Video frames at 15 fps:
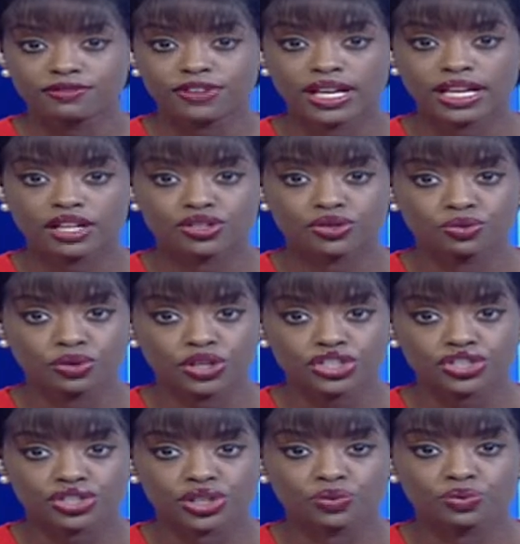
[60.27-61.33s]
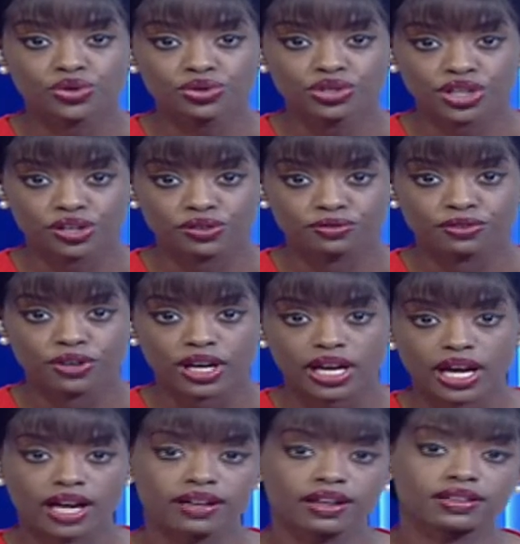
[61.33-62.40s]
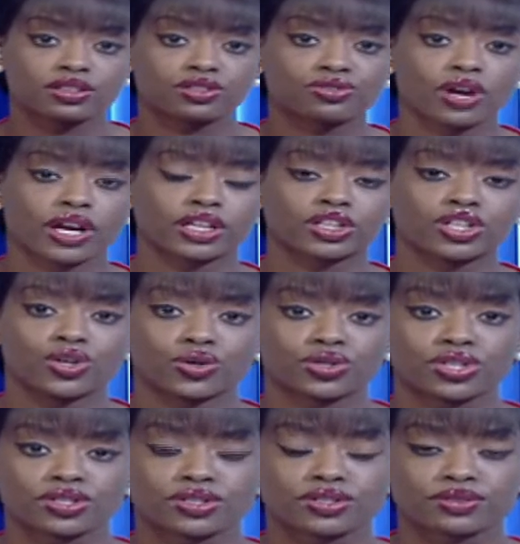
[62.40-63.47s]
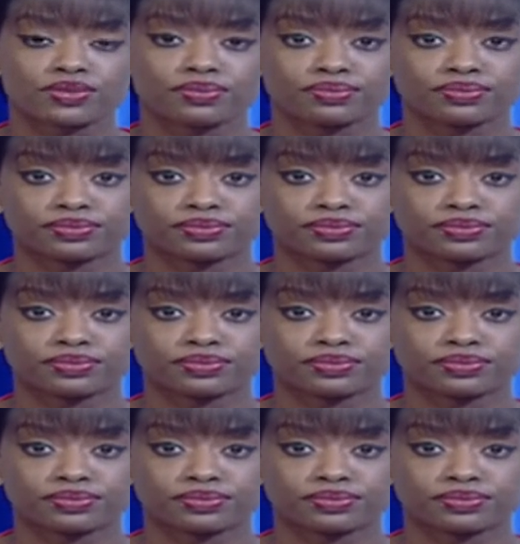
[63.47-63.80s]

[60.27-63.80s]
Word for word: failure to which they will give a strike notice.